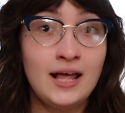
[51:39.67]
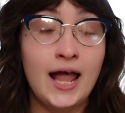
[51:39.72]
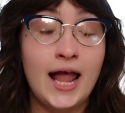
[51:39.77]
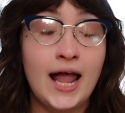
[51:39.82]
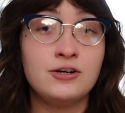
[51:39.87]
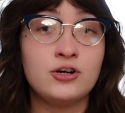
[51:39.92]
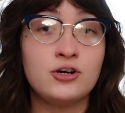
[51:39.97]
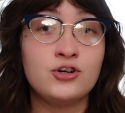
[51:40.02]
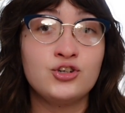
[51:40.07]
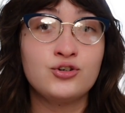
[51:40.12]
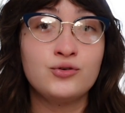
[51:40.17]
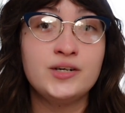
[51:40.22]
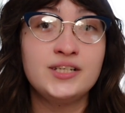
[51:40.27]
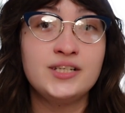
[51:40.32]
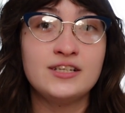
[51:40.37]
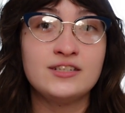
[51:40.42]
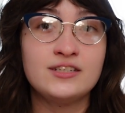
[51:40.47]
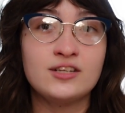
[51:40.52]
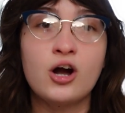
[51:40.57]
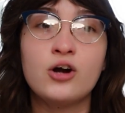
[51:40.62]
and our
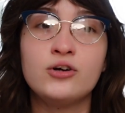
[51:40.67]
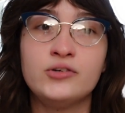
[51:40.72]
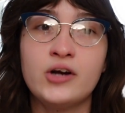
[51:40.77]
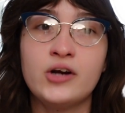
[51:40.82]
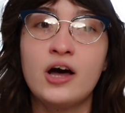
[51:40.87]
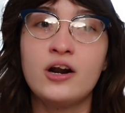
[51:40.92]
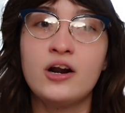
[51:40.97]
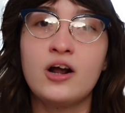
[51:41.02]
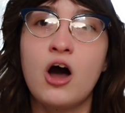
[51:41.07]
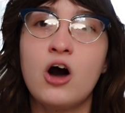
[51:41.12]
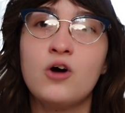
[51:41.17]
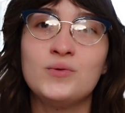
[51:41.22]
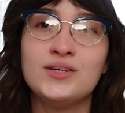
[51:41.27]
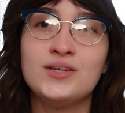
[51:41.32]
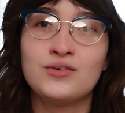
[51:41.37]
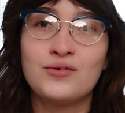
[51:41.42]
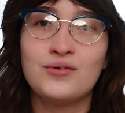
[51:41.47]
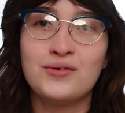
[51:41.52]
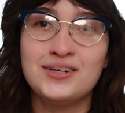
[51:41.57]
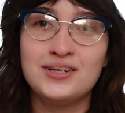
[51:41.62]
choices are not
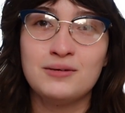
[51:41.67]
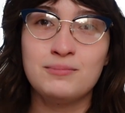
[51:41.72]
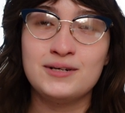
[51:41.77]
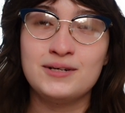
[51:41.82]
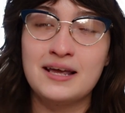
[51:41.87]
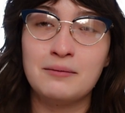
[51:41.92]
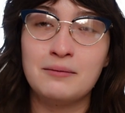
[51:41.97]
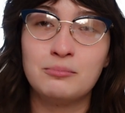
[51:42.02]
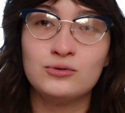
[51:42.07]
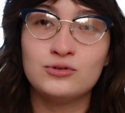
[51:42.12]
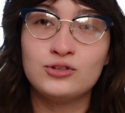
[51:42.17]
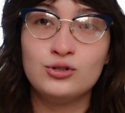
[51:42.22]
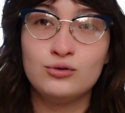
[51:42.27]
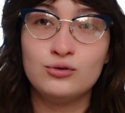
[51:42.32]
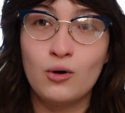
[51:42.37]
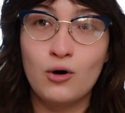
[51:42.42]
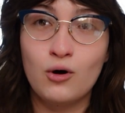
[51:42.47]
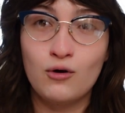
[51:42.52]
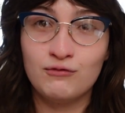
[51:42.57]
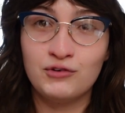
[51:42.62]
always going to be able
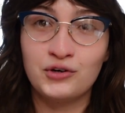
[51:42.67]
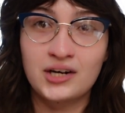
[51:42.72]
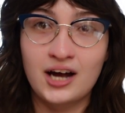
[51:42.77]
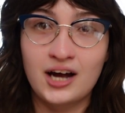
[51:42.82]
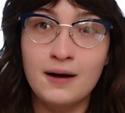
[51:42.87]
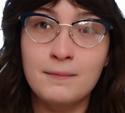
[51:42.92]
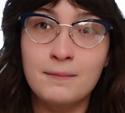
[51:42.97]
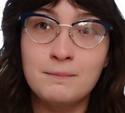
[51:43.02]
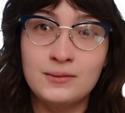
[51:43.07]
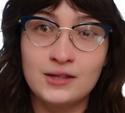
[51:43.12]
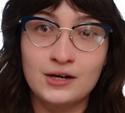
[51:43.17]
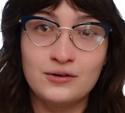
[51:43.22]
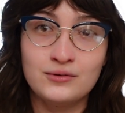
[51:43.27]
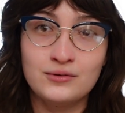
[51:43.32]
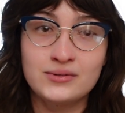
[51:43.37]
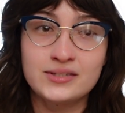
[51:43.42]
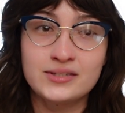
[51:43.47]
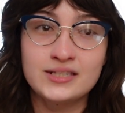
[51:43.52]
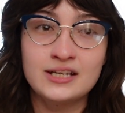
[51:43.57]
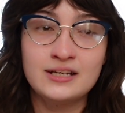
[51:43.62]
to overcome
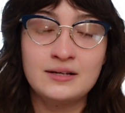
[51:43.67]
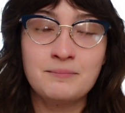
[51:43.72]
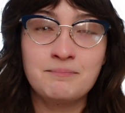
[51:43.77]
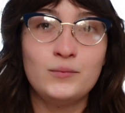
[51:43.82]
those.